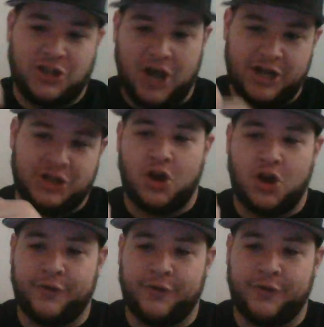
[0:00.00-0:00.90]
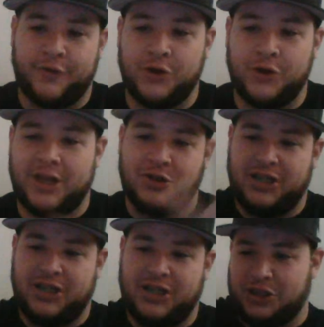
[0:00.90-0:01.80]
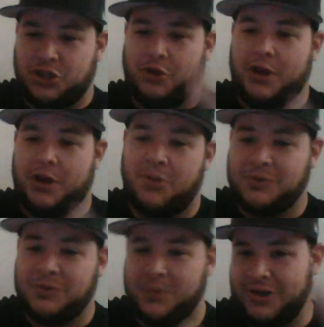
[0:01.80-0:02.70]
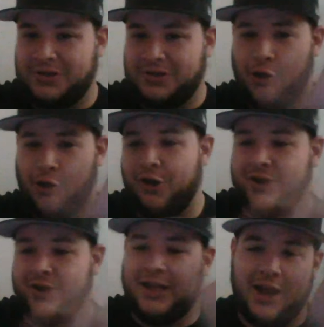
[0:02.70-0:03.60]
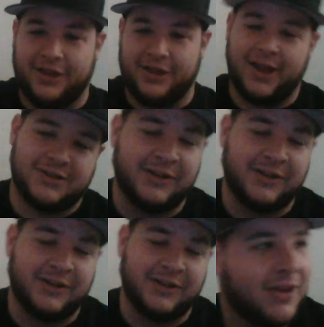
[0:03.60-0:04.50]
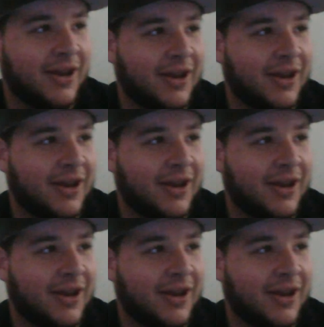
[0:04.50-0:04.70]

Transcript: to jar it free, like you see like the scrape marks where he was like clawing to get out of the casket. Yeah. I